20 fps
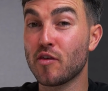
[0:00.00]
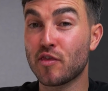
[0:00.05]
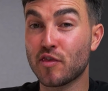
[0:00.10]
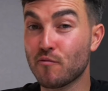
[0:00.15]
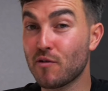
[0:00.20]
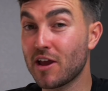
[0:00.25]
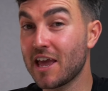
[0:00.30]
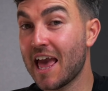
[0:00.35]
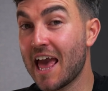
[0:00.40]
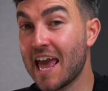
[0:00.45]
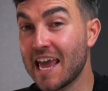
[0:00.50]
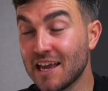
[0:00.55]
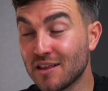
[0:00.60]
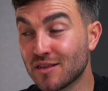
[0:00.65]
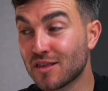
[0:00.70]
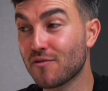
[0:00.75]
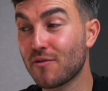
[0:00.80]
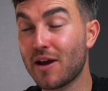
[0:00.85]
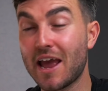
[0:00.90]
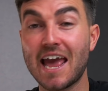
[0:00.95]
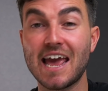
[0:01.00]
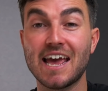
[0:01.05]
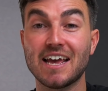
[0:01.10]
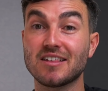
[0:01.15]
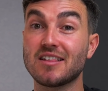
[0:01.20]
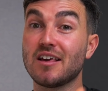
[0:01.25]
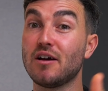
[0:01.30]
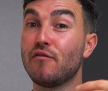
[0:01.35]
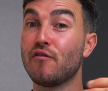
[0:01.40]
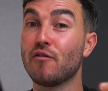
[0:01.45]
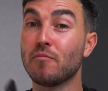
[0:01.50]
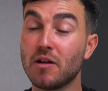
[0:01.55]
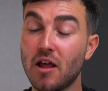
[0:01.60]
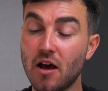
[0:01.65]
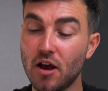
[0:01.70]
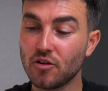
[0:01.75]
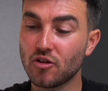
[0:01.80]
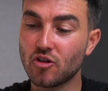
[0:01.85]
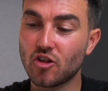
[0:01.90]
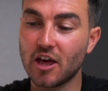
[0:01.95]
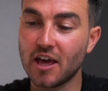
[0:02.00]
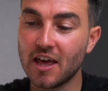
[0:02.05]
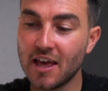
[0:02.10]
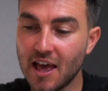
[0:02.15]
3A and 3A XL from last year,